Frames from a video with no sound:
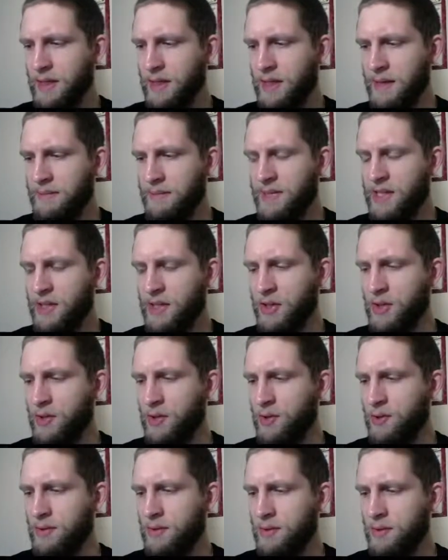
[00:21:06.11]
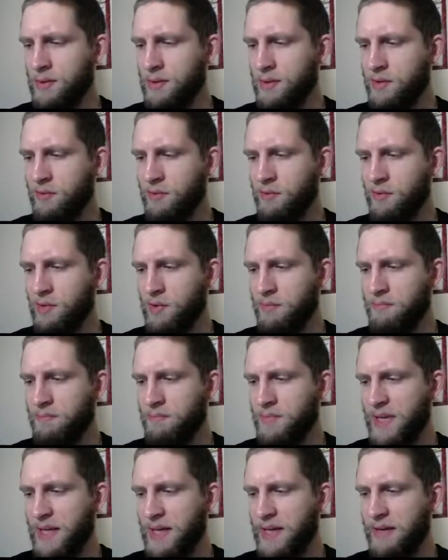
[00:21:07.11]
Come on, no. We'll
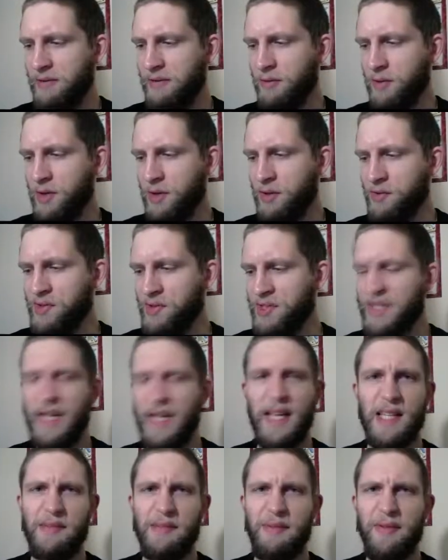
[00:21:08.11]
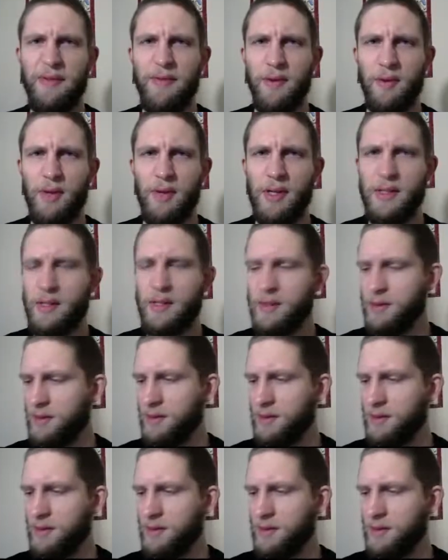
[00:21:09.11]
beat everyone who stands before us.